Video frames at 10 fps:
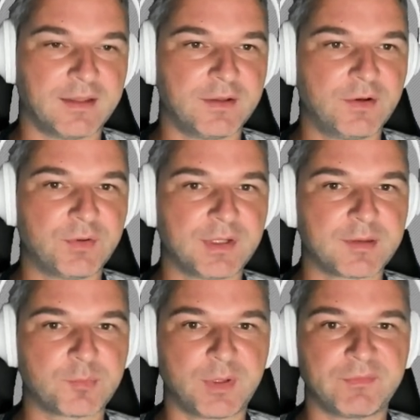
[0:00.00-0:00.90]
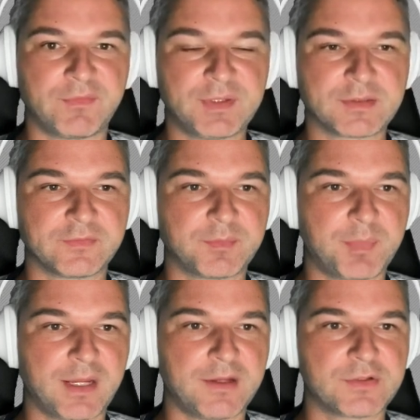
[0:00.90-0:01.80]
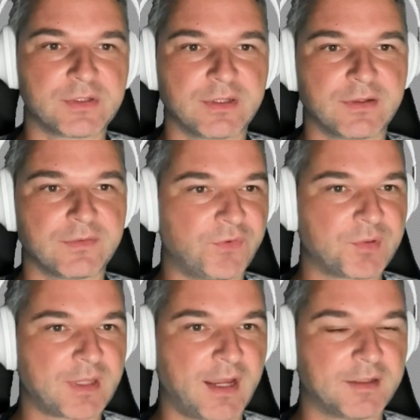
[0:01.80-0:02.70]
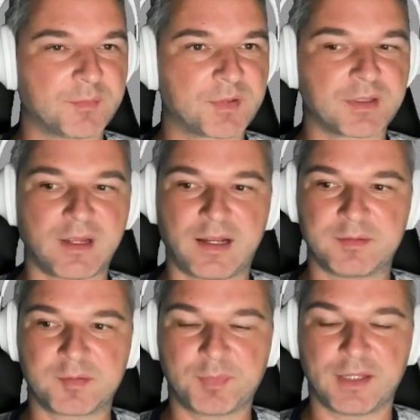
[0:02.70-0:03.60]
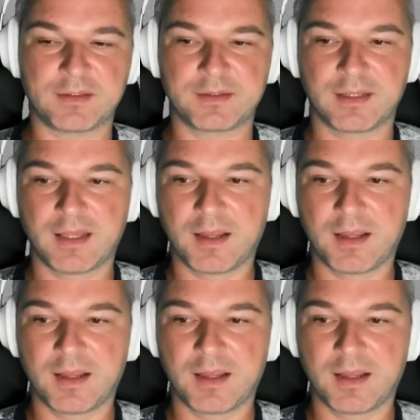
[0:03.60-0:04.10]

And notice when we visit the page, both items are displayed.